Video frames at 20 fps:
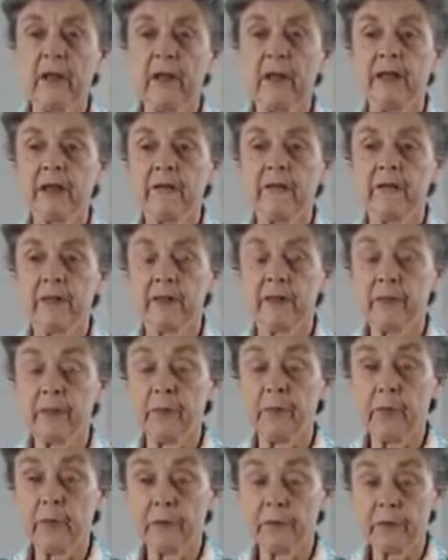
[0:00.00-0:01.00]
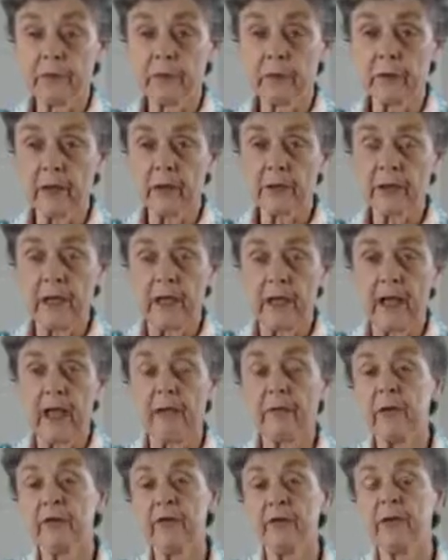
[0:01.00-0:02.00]
It's very important to us,
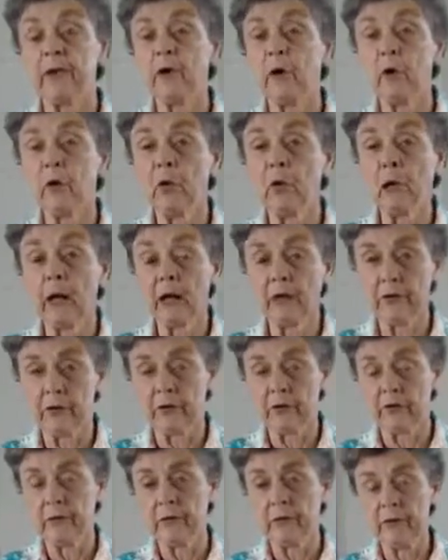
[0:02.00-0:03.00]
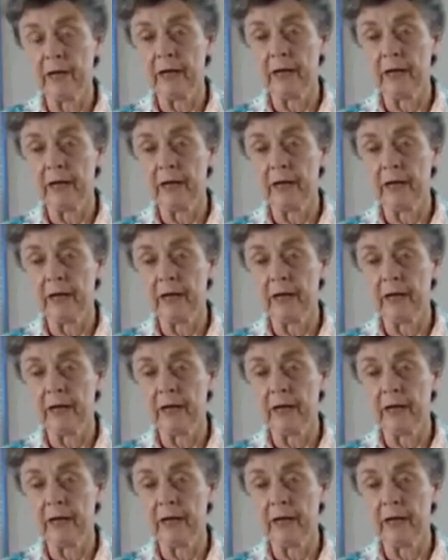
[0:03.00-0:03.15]
and we've written a whole article